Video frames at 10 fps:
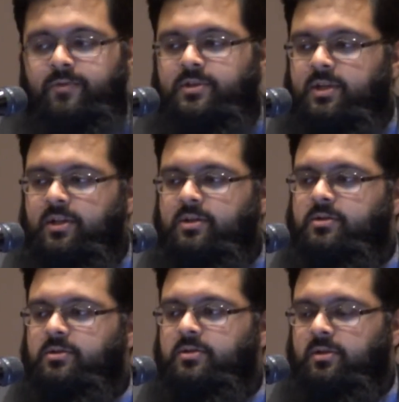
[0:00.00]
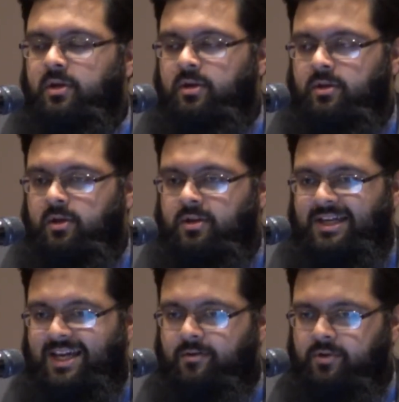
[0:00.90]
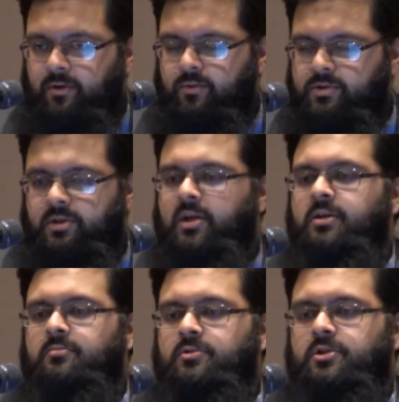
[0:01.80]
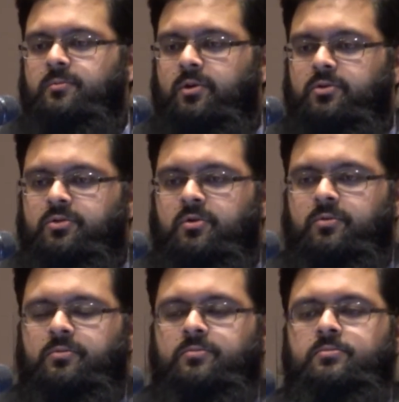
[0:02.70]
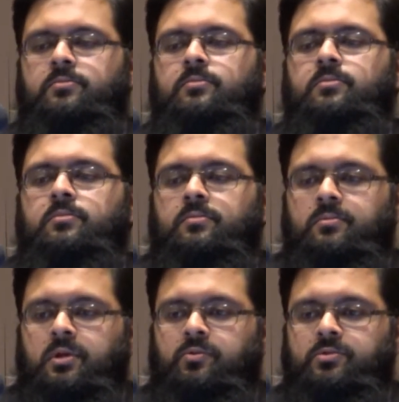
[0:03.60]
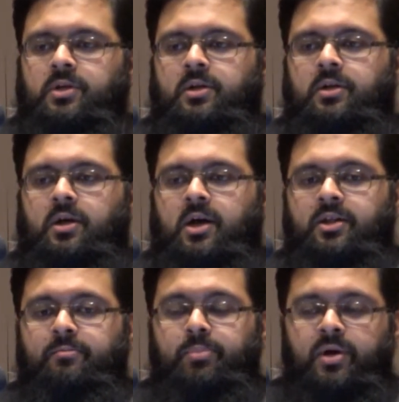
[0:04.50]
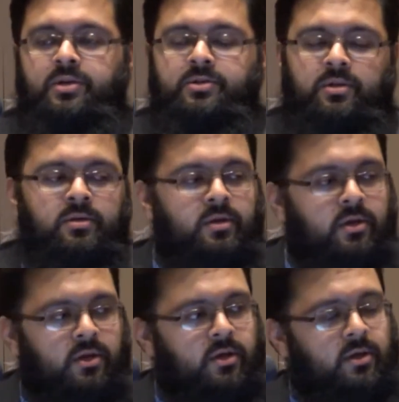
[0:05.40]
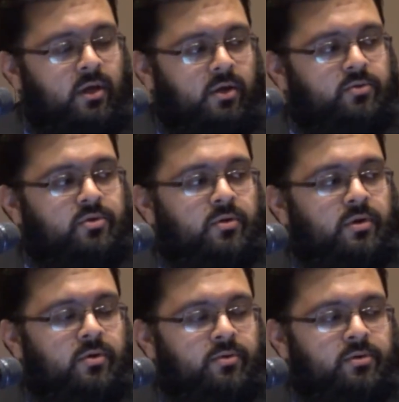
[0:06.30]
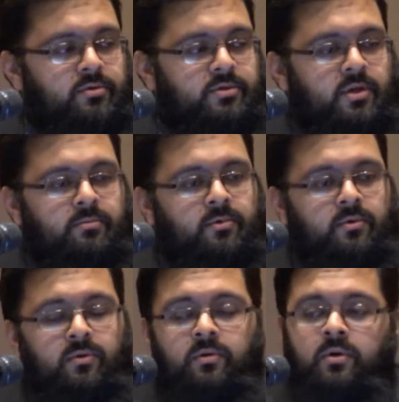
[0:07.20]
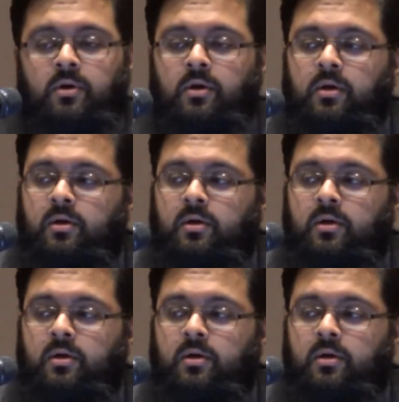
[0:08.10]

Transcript: obviously the area wasn't under Muslim control. It was under either Persian control, according to some, or